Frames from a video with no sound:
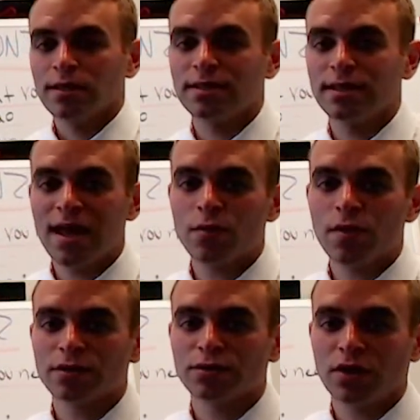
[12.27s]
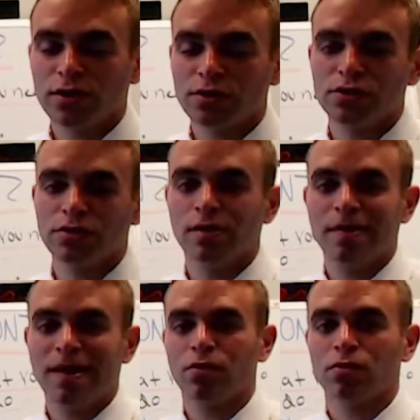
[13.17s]
Today I want to talk to you
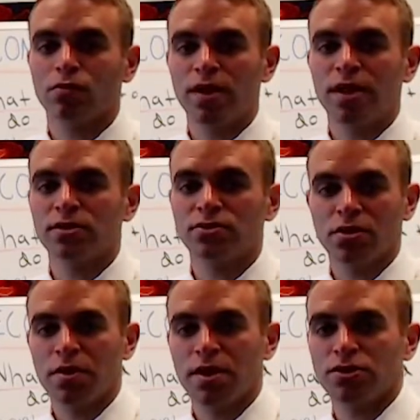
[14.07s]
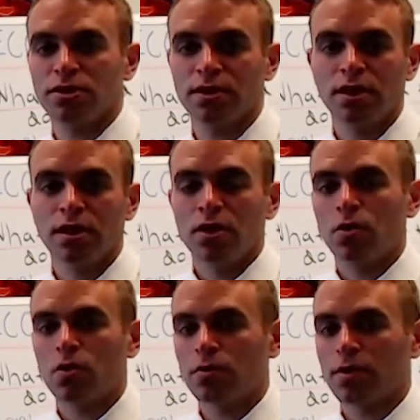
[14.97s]
about reconsideration,
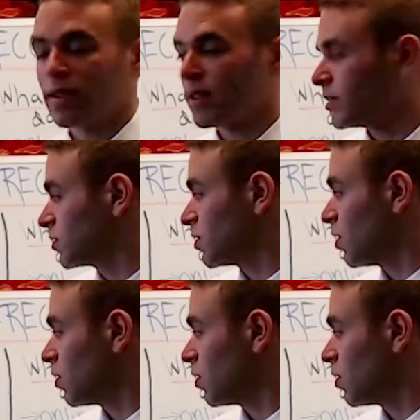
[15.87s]
or what I like to call